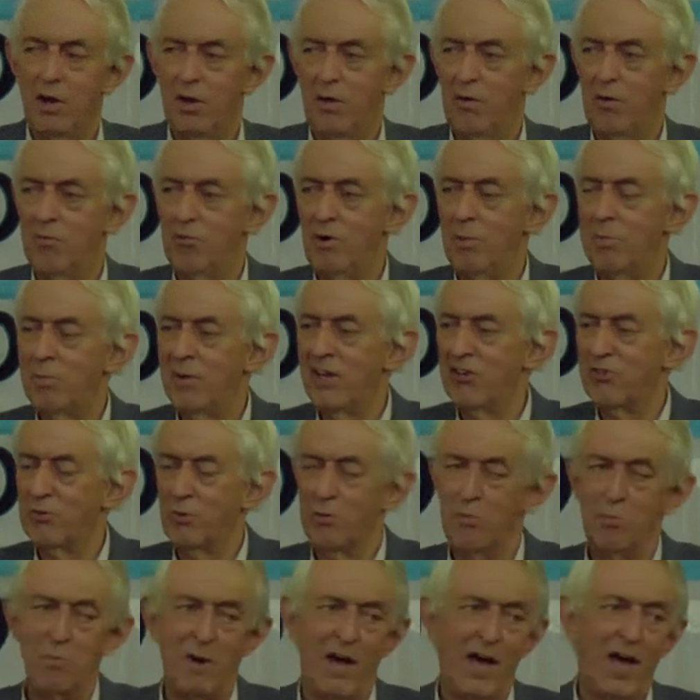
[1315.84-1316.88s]

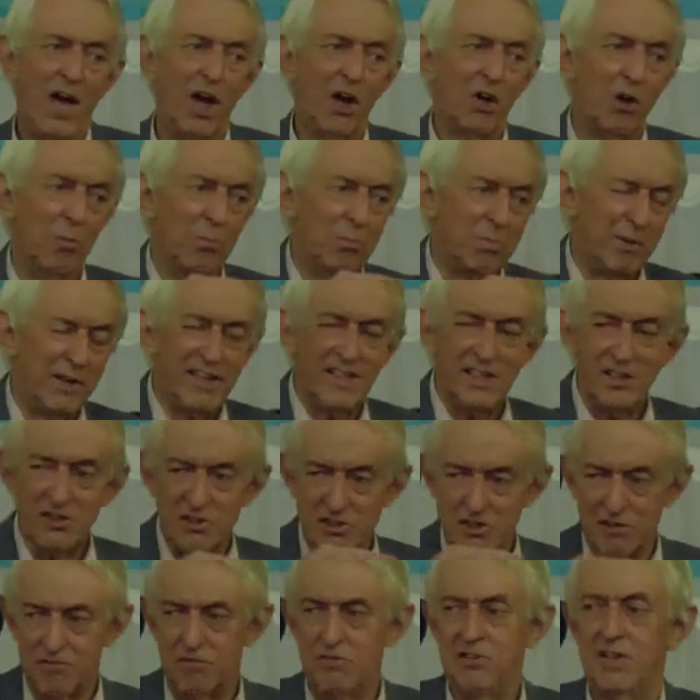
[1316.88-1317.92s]
replacement by a completely
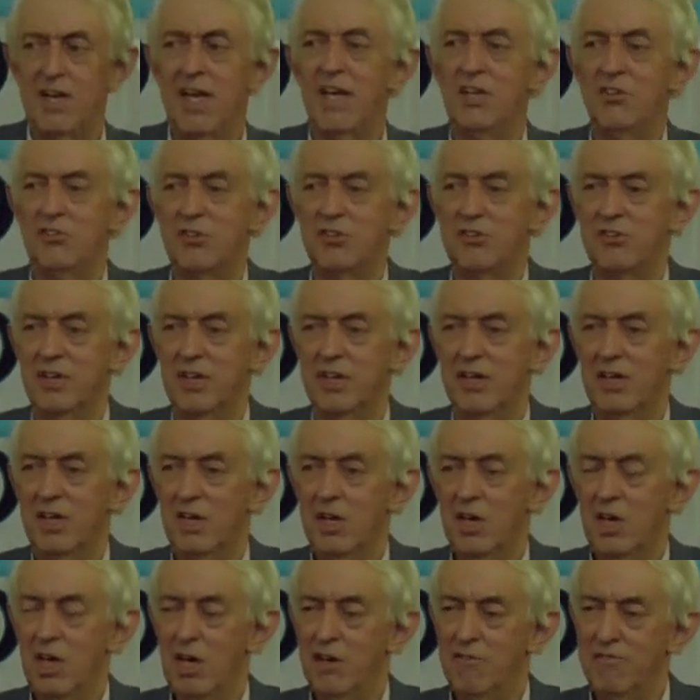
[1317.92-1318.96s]
different entity,
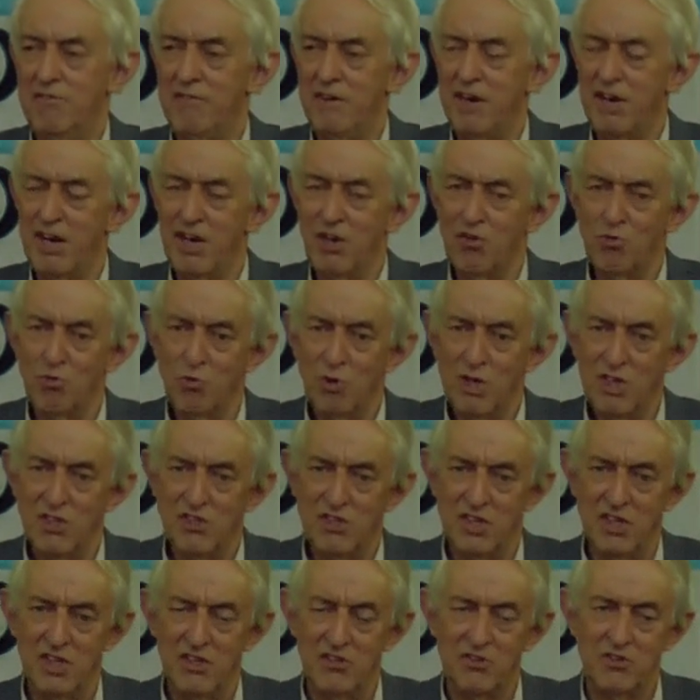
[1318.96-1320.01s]
a very
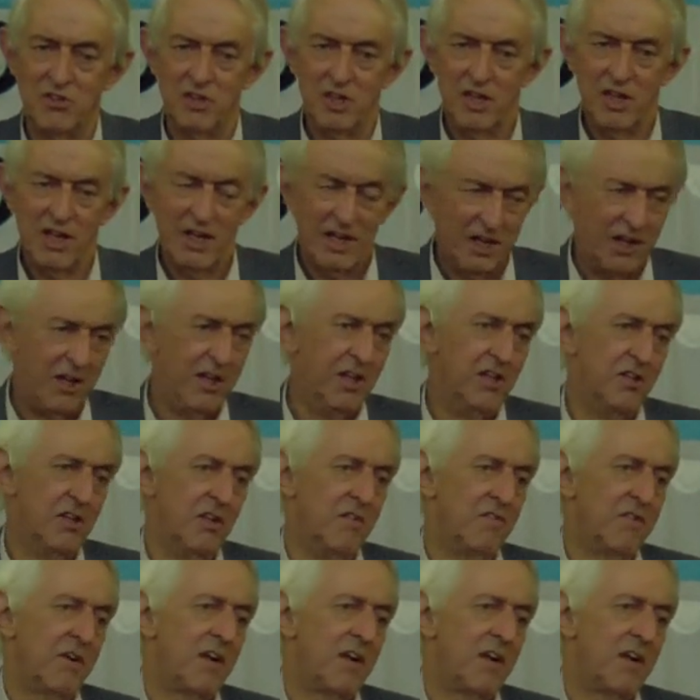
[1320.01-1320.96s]
rigid kind of